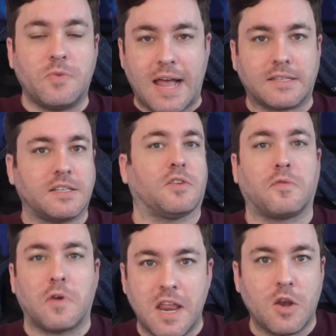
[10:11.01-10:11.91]
to access a
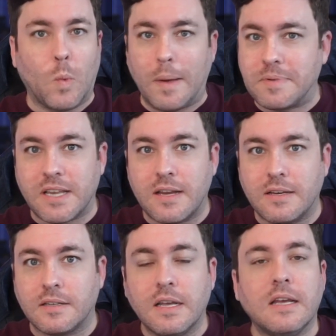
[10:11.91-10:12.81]
front-end website.